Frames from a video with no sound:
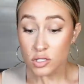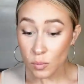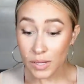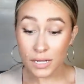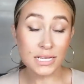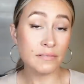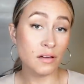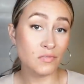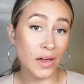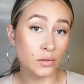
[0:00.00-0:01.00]
So we got to have
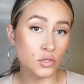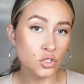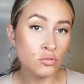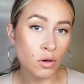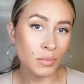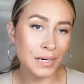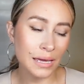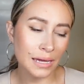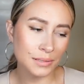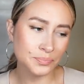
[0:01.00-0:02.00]
that final two moment
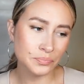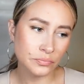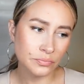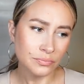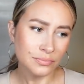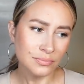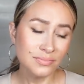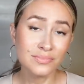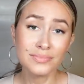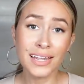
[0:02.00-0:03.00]
again.
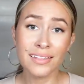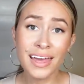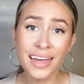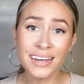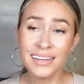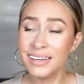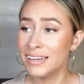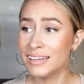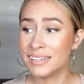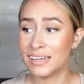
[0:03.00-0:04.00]
Then,
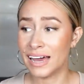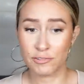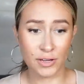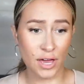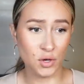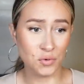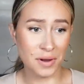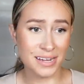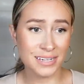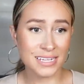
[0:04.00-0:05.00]
I forget who
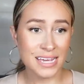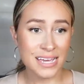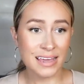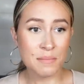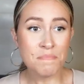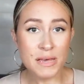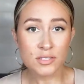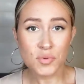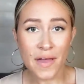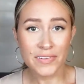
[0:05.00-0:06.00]
read it, they
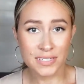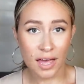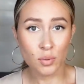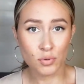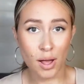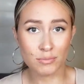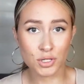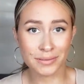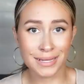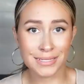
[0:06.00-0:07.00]
misread the
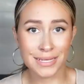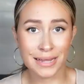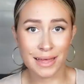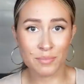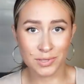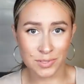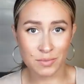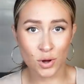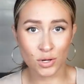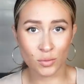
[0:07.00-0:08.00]
teleprompter, and they said that Miss
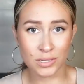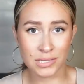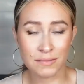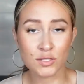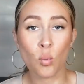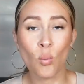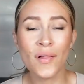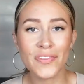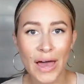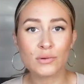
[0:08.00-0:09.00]
America receives a
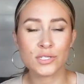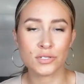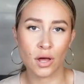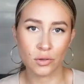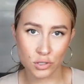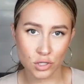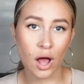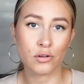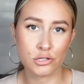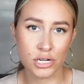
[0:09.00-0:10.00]
$1,000
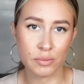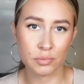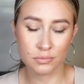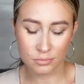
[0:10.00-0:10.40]
scholarship.